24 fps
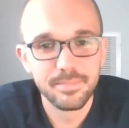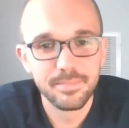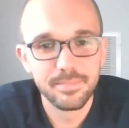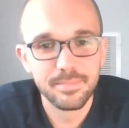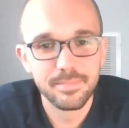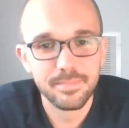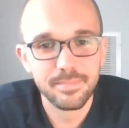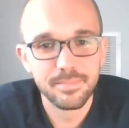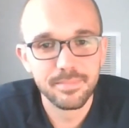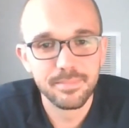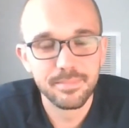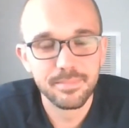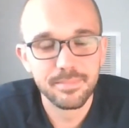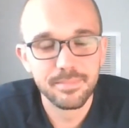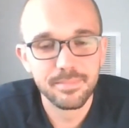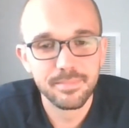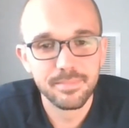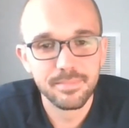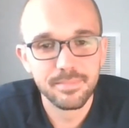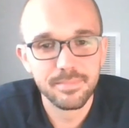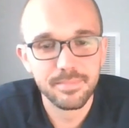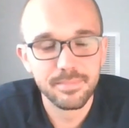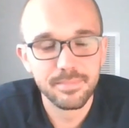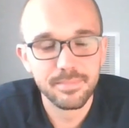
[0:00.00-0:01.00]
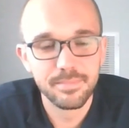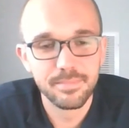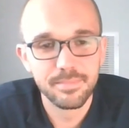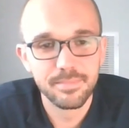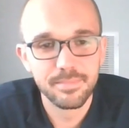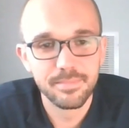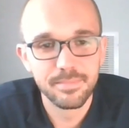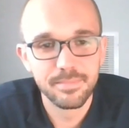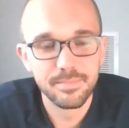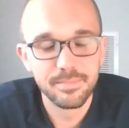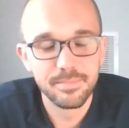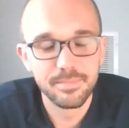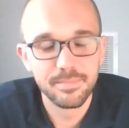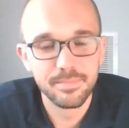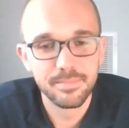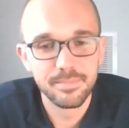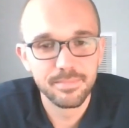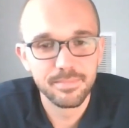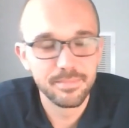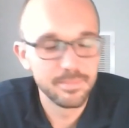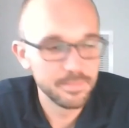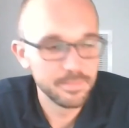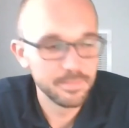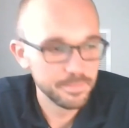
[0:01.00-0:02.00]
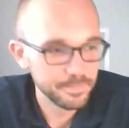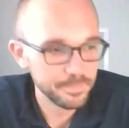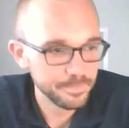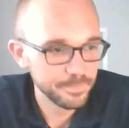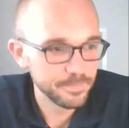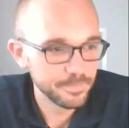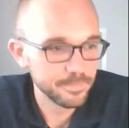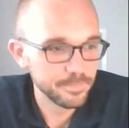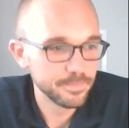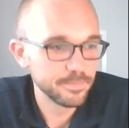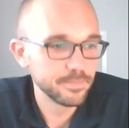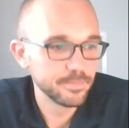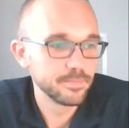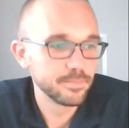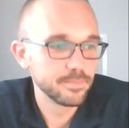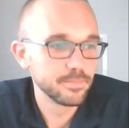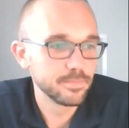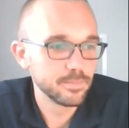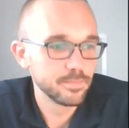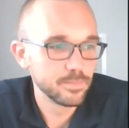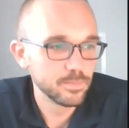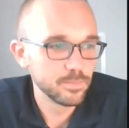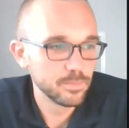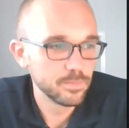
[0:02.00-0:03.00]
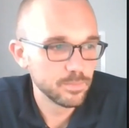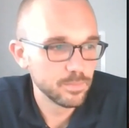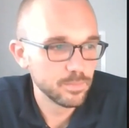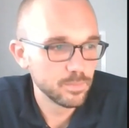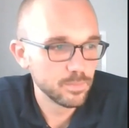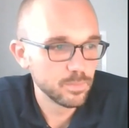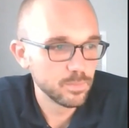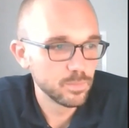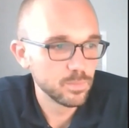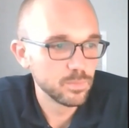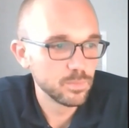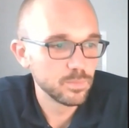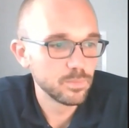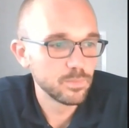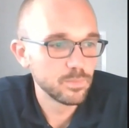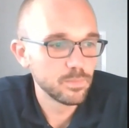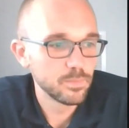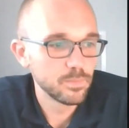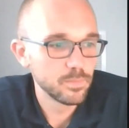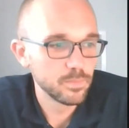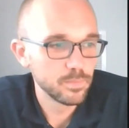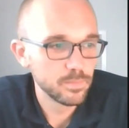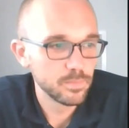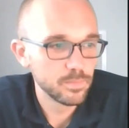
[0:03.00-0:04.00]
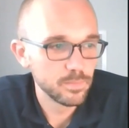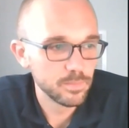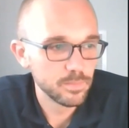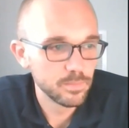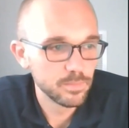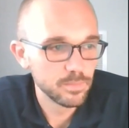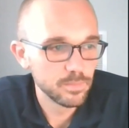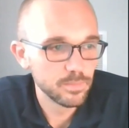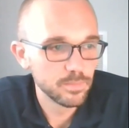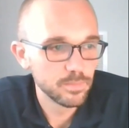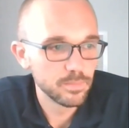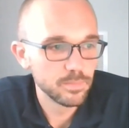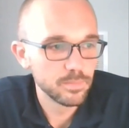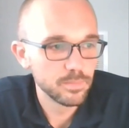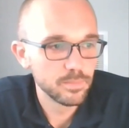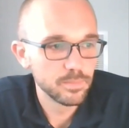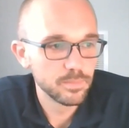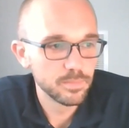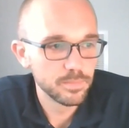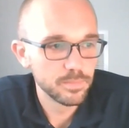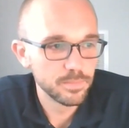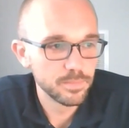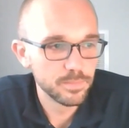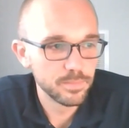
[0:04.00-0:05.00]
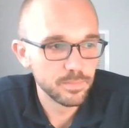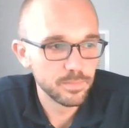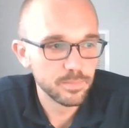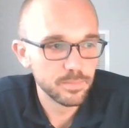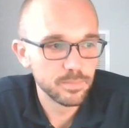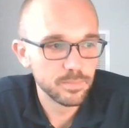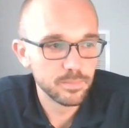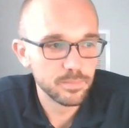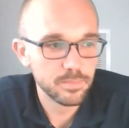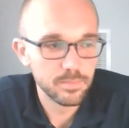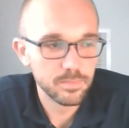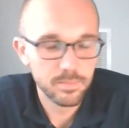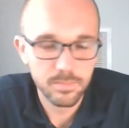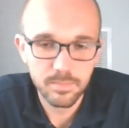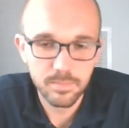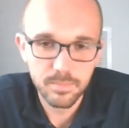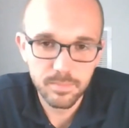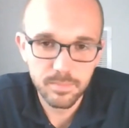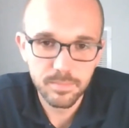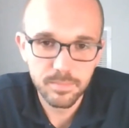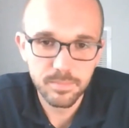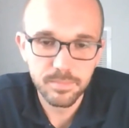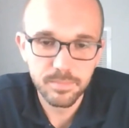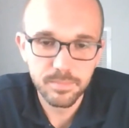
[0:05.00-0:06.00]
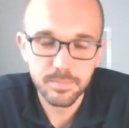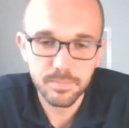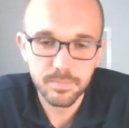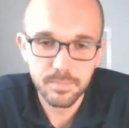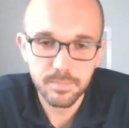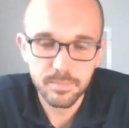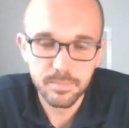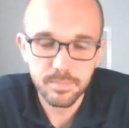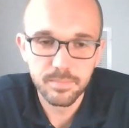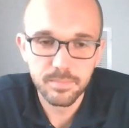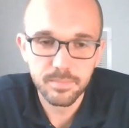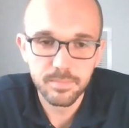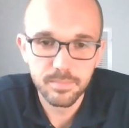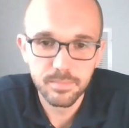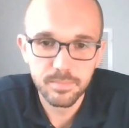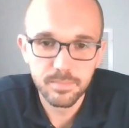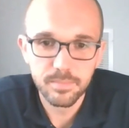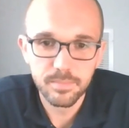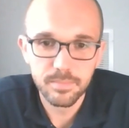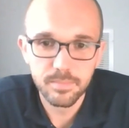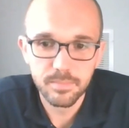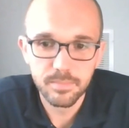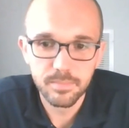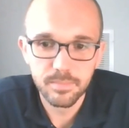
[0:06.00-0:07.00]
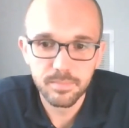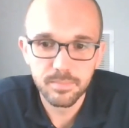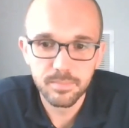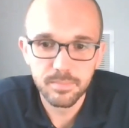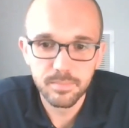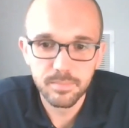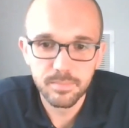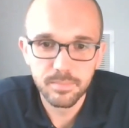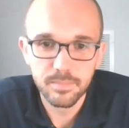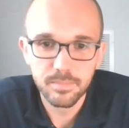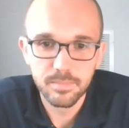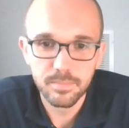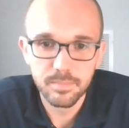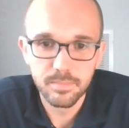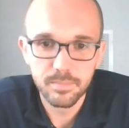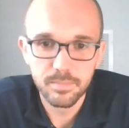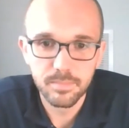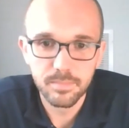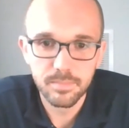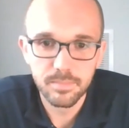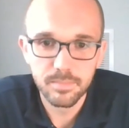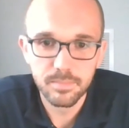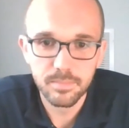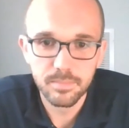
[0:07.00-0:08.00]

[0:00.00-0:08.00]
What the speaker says: (not speaking)